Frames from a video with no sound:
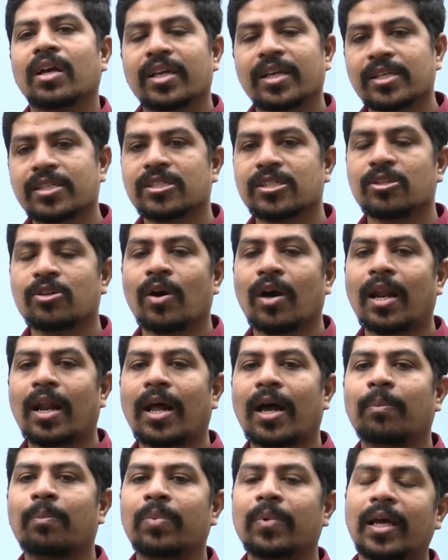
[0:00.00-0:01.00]
yes, you are
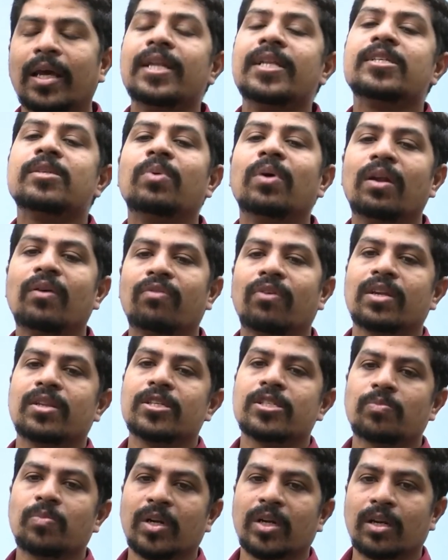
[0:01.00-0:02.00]
eligible for
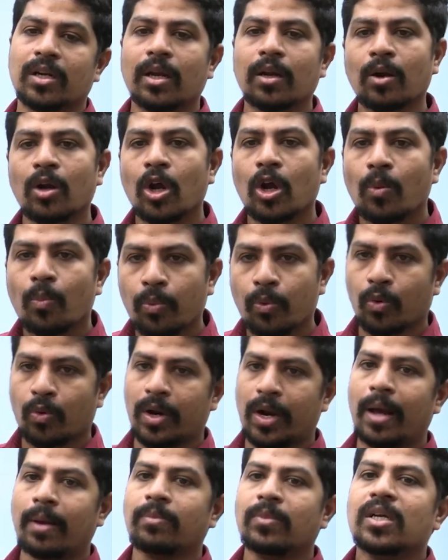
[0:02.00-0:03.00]
this particular
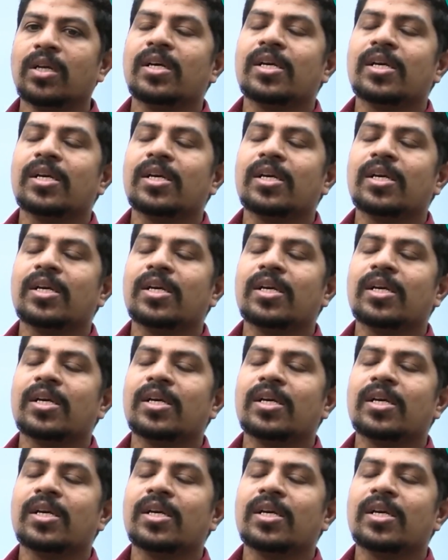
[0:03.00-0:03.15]
program.